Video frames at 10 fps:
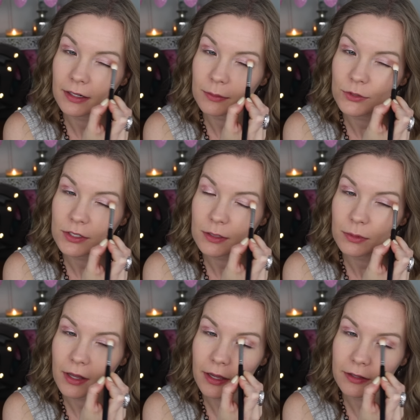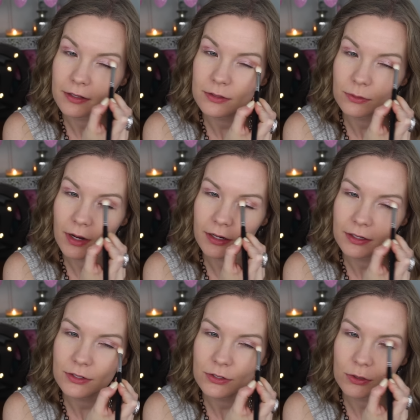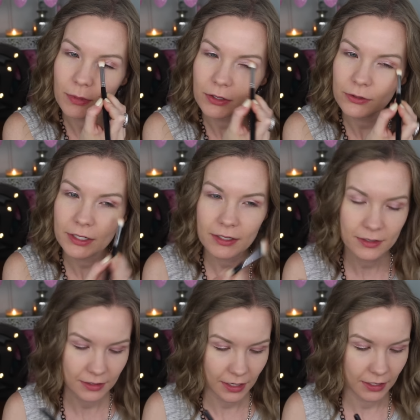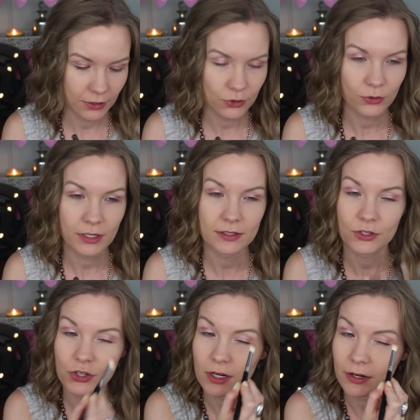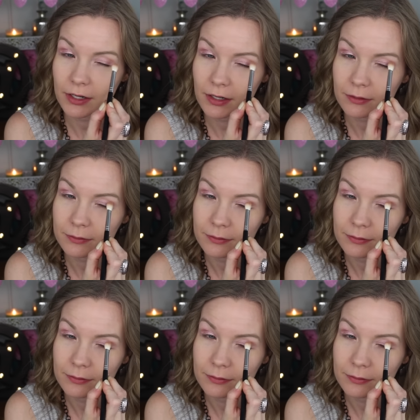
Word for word: and I'm just applying this right into my crease and transition area.